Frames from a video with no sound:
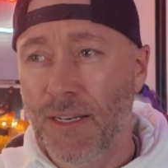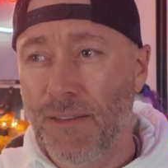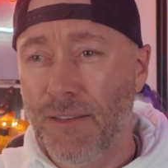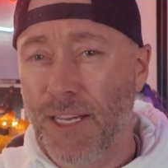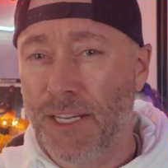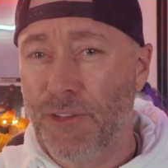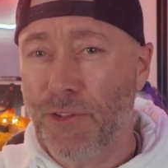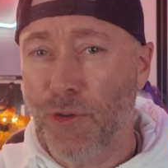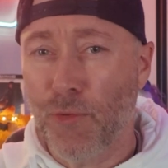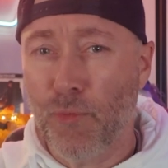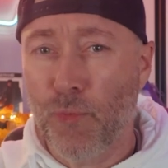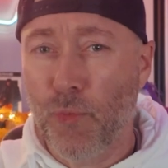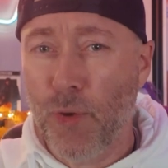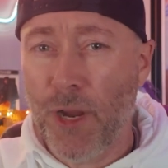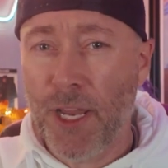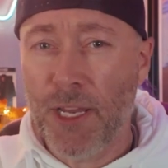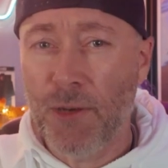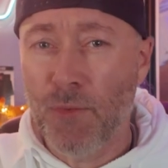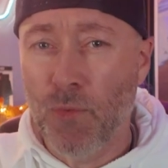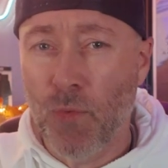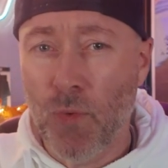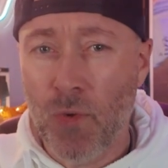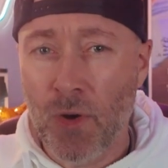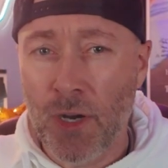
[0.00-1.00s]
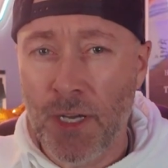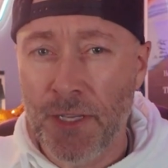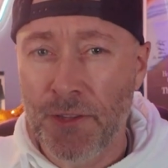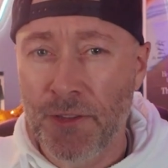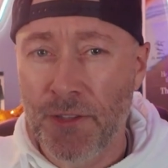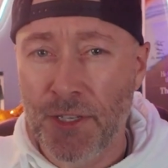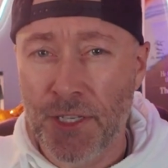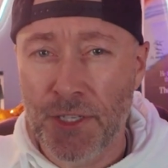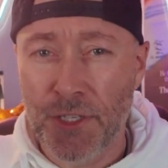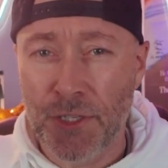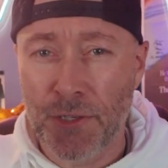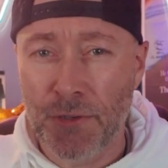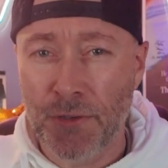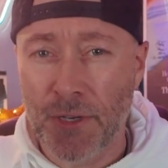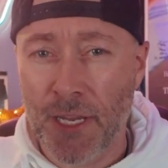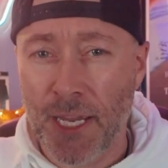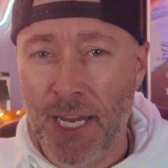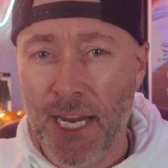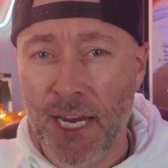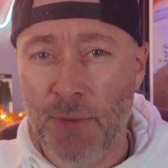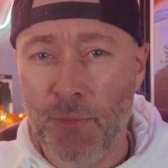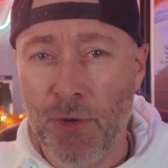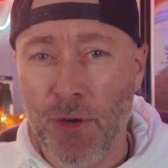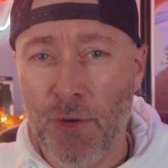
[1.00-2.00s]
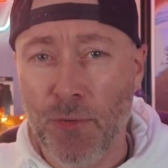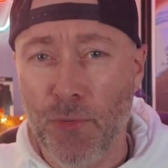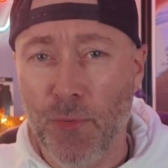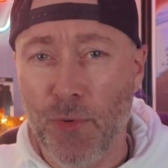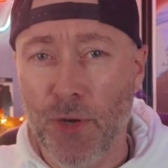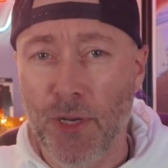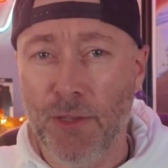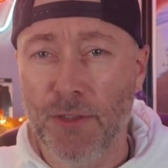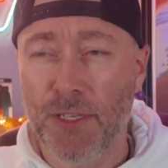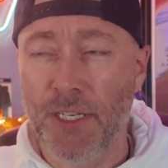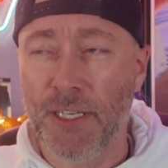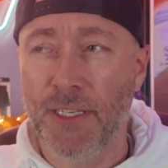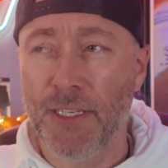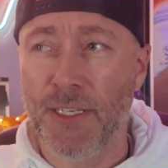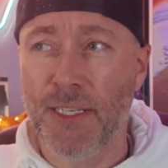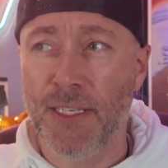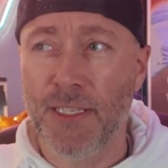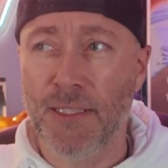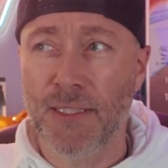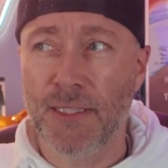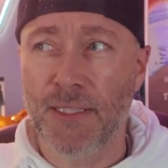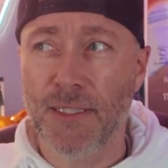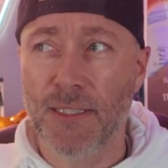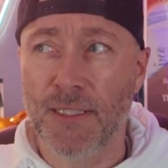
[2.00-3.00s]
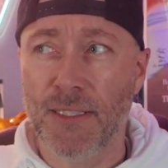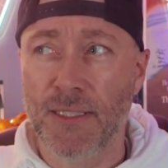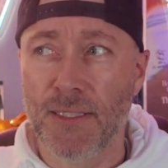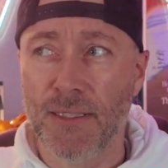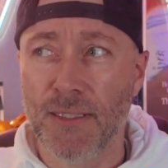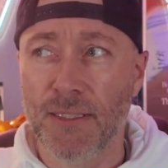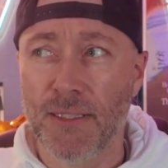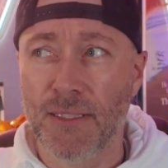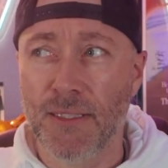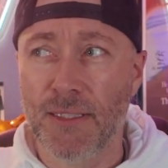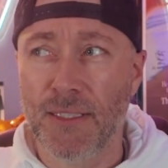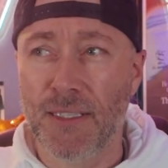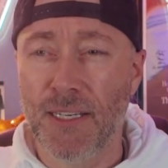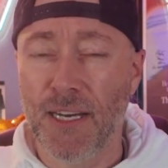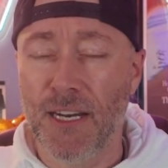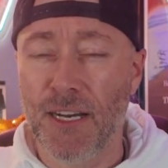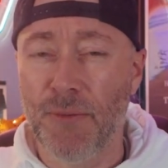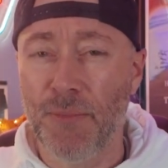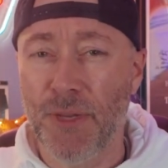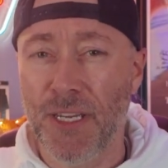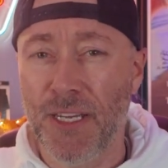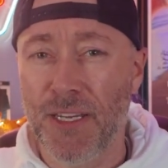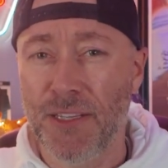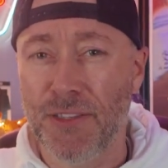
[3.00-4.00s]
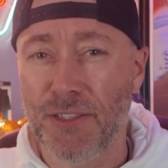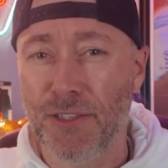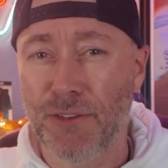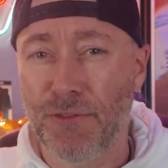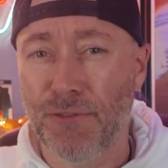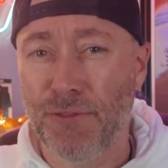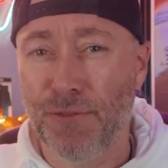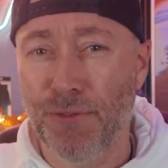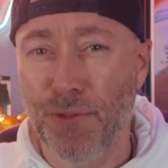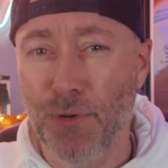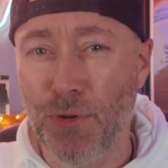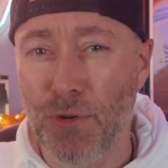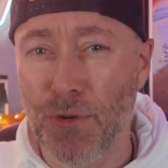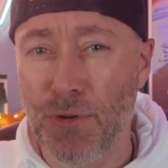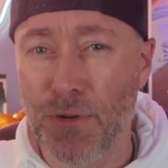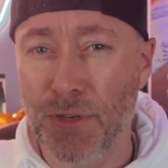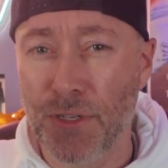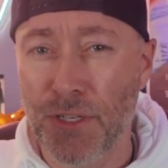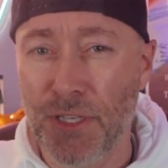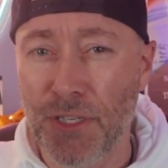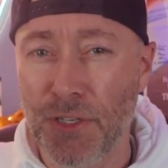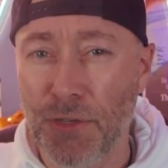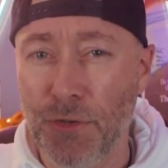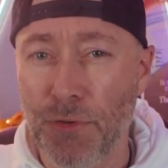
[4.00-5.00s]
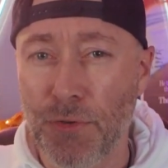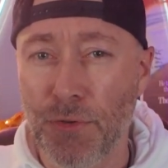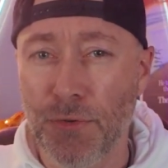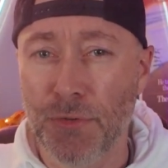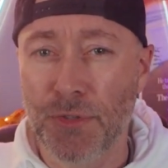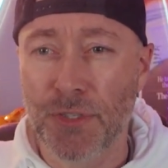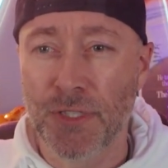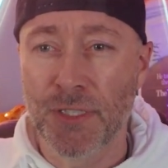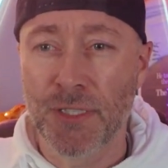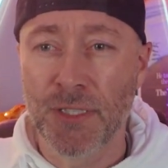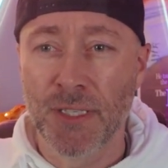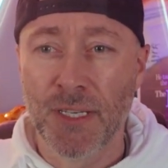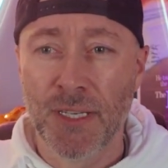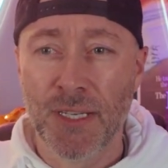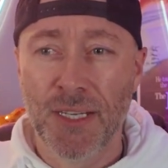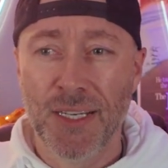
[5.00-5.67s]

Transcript: Like the Red One digital camera really didn't come into full use,